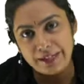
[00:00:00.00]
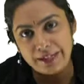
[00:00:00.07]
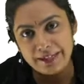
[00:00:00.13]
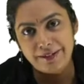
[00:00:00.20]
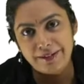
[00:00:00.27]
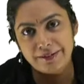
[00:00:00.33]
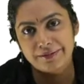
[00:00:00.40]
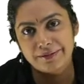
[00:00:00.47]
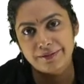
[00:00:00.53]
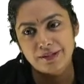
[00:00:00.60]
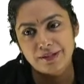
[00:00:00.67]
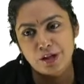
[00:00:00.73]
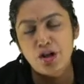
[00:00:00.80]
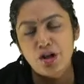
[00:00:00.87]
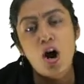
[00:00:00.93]
read
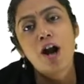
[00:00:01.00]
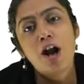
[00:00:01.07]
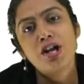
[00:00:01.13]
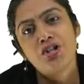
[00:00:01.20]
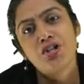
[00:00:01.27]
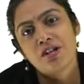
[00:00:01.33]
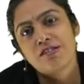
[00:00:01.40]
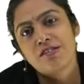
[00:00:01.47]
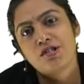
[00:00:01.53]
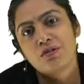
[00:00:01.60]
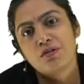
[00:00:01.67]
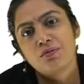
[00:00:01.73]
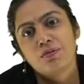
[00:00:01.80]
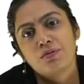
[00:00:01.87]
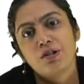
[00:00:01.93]
not just
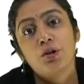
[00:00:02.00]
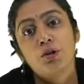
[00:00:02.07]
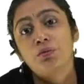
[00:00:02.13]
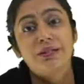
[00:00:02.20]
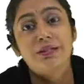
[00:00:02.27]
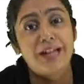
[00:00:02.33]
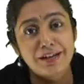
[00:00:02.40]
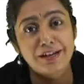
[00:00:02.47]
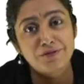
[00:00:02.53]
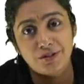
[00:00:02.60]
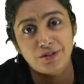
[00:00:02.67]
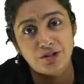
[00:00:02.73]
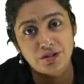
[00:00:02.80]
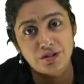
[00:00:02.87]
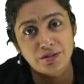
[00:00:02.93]
to know the
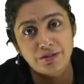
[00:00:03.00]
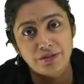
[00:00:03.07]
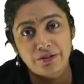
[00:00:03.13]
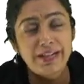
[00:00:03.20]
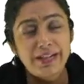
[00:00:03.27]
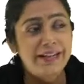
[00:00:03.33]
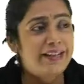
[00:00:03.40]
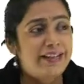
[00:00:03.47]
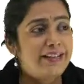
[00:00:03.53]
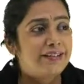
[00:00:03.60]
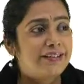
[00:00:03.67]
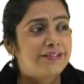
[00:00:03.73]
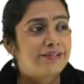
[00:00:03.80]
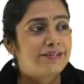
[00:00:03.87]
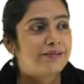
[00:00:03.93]
language. Reading
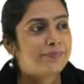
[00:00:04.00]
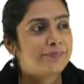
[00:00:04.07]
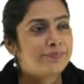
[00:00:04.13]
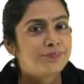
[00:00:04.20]
is